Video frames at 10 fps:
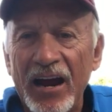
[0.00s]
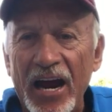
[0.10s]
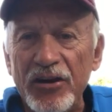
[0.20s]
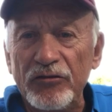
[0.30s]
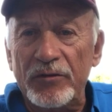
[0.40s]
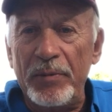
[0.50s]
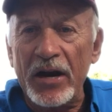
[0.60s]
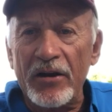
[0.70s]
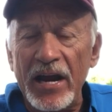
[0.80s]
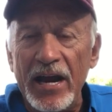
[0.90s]
I use the
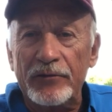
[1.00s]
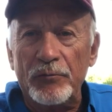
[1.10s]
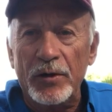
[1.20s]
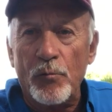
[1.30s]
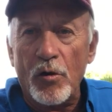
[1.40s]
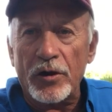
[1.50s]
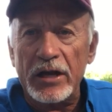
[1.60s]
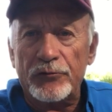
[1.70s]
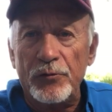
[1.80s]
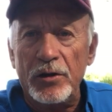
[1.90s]
bigger heads when the water
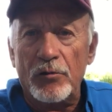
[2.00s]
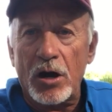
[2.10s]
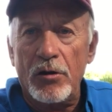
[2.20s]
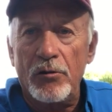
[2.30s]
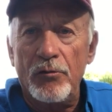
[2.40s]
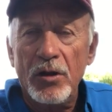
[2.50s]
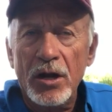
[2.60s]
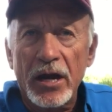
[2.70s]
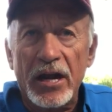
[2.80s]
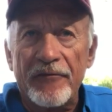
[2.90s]
gets real cold
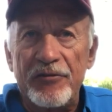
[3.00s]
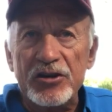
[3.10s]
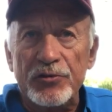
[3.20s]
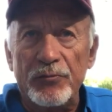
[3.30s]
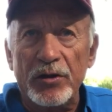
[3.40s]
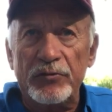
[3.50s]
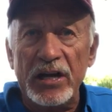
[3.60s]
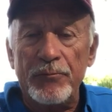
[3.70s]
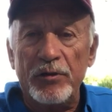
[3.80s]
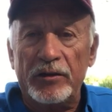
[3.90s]
and I'm fishing real
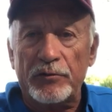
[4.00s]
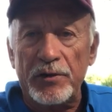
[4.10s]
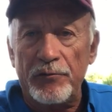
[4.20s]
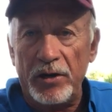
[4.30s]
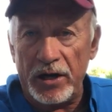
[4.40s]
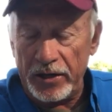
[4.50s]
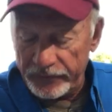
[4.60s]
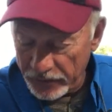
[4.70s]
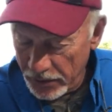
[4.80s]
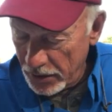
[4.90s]
deep with the 3 rigs.